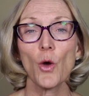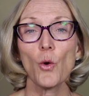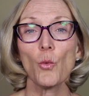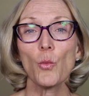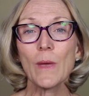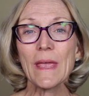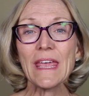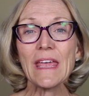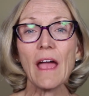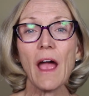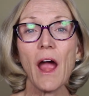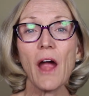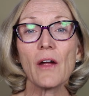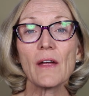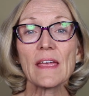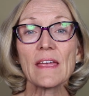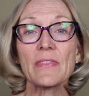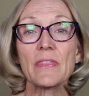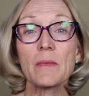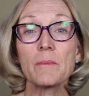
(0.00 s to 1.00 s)
We are
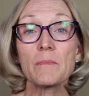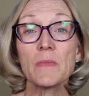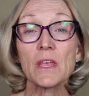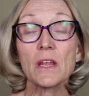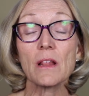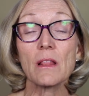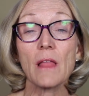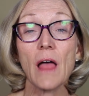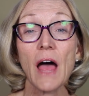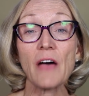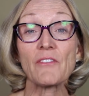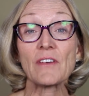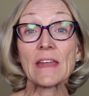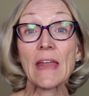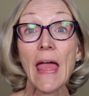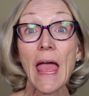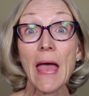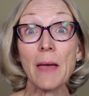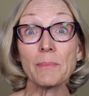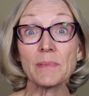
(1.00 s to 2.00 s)
in the middle of an
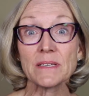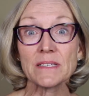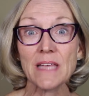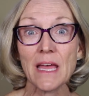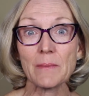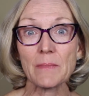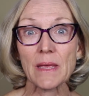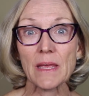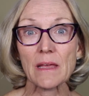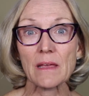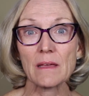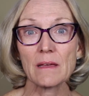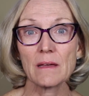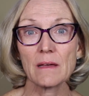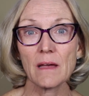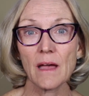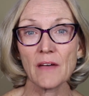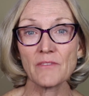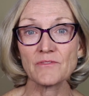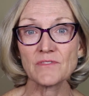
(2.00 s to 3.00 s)
epidemic
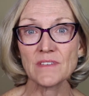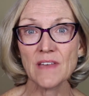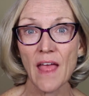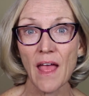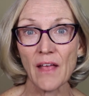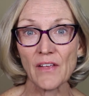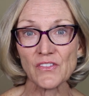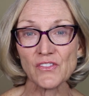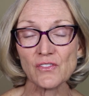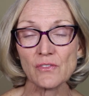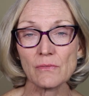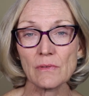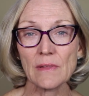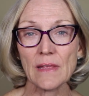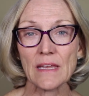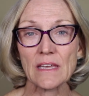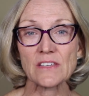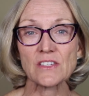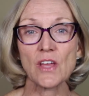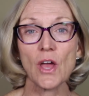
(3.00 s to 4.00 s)
of deaths
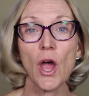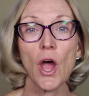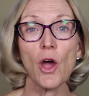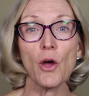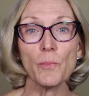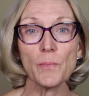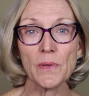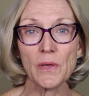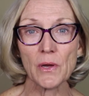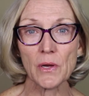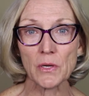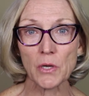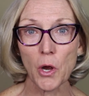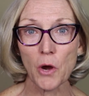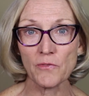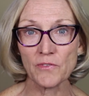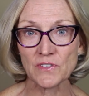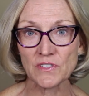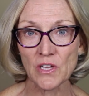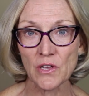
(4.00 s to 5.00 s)
related to opioid
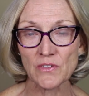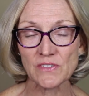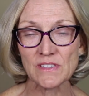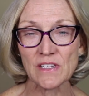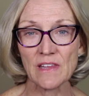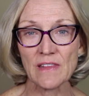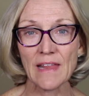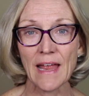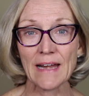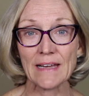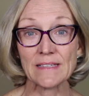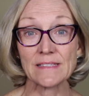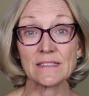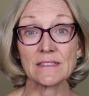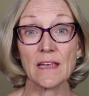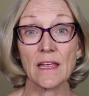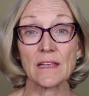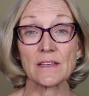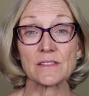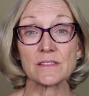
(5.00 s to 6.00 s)
overdose in the United
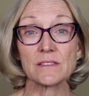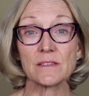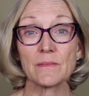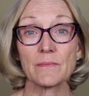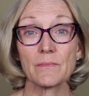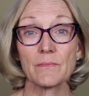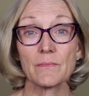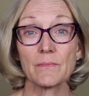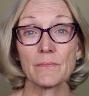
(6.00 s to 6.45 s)
States.